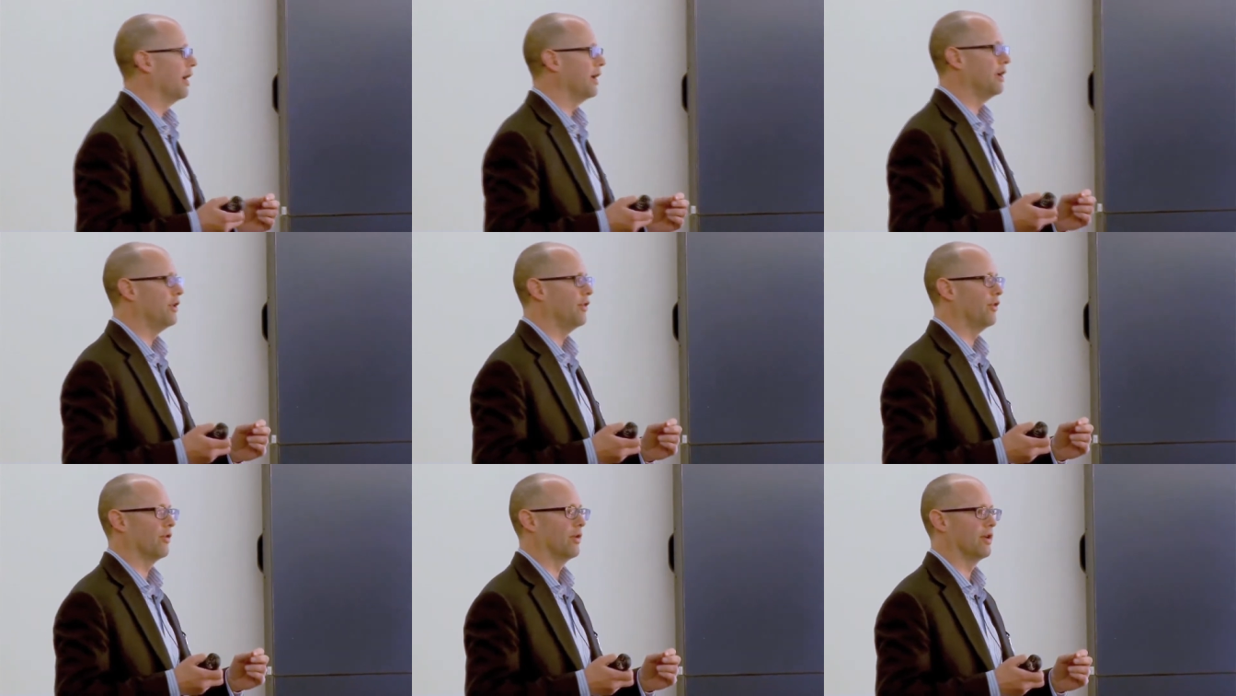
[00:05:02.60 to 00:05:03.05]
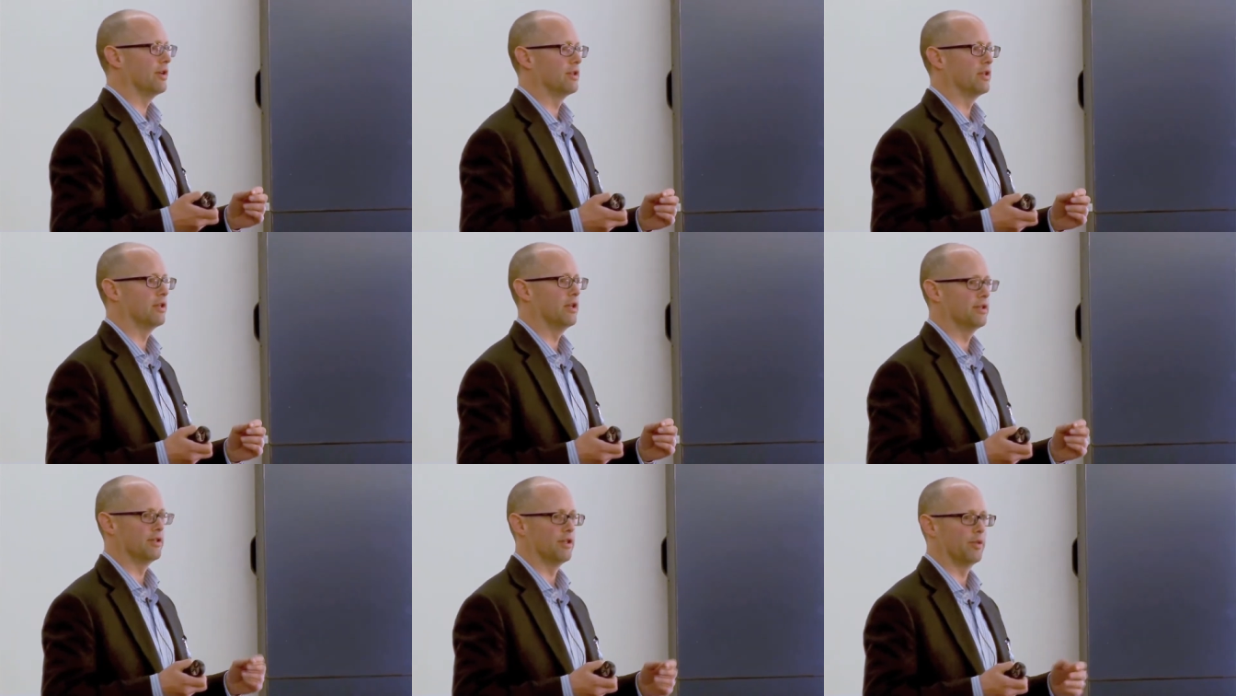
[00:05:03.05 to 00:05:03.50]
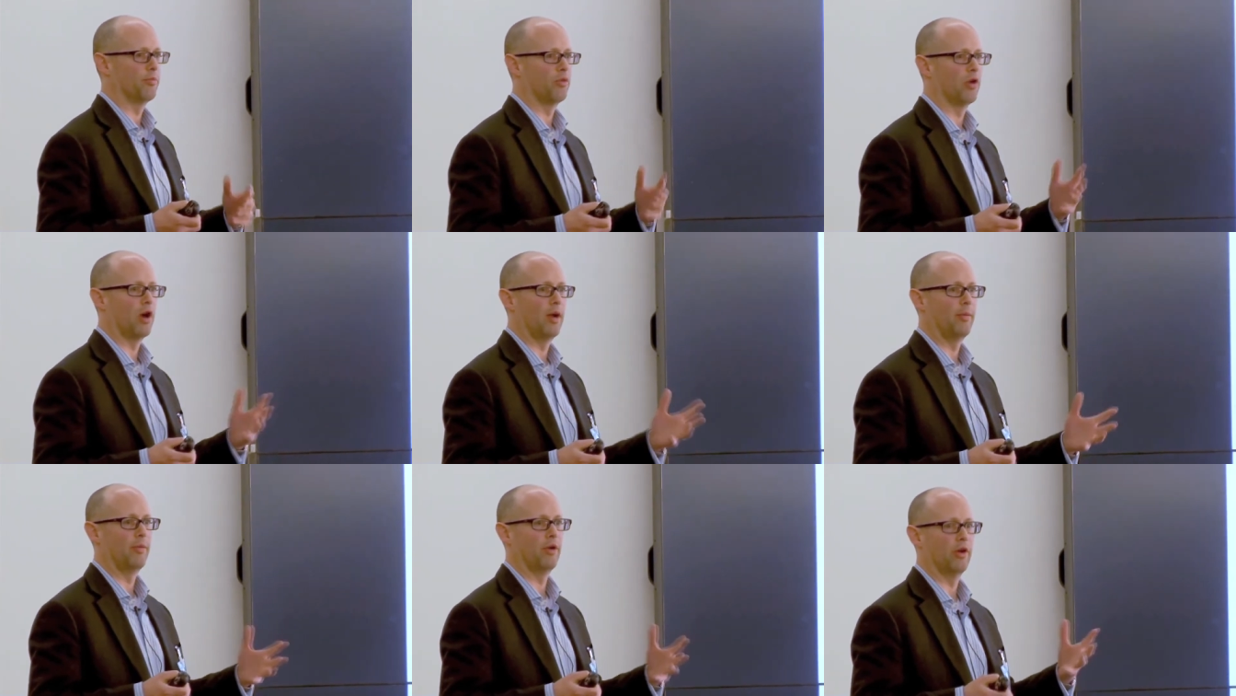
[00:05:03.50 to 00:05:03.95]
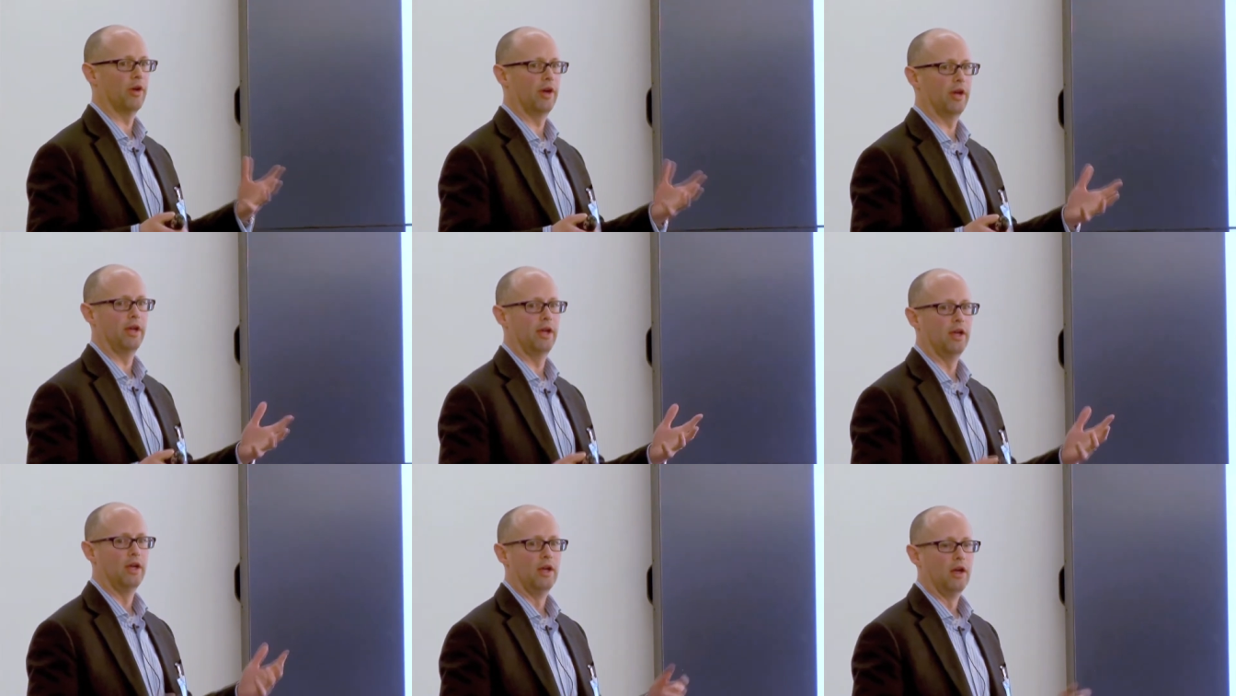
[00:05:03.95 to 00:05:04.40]
uh, either as, as the
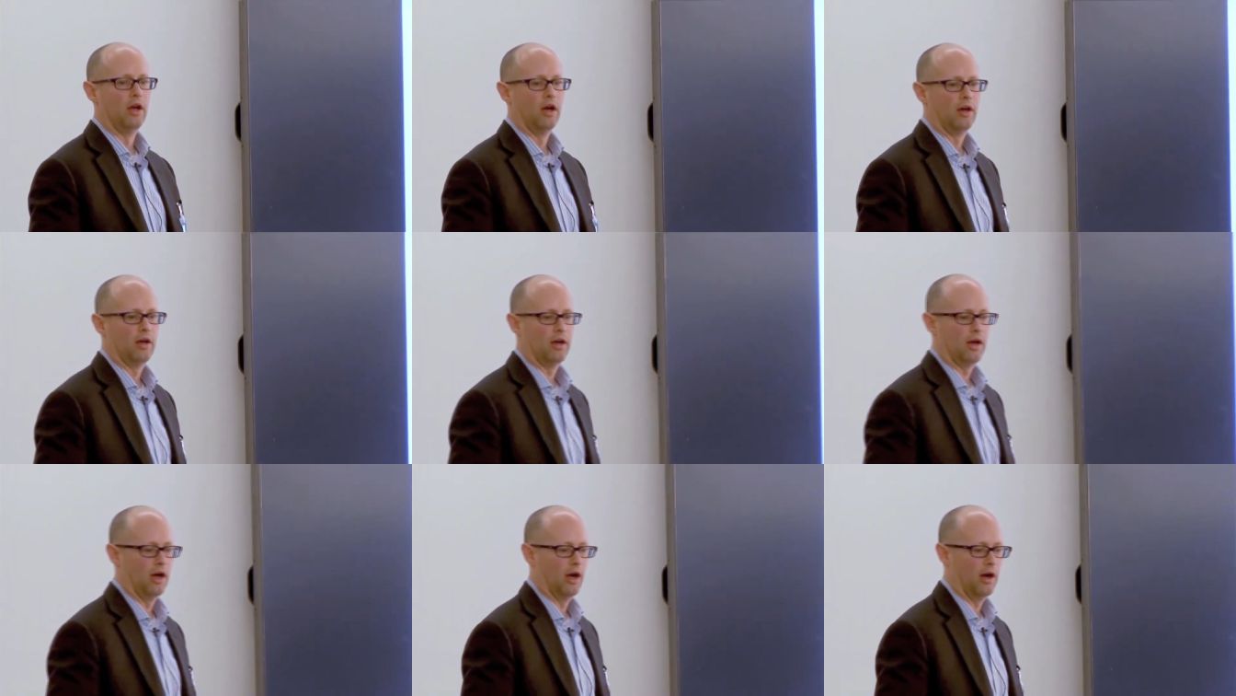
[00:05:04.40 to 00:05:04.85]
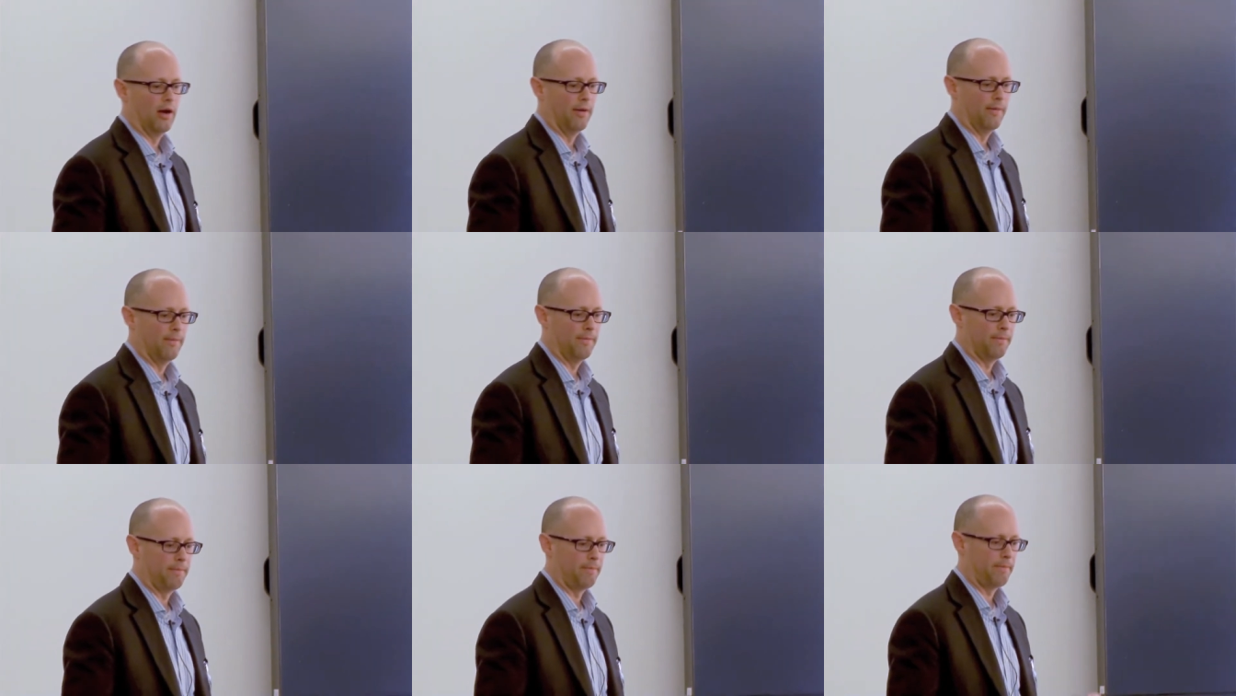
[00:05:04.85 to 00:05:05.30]
primary uh,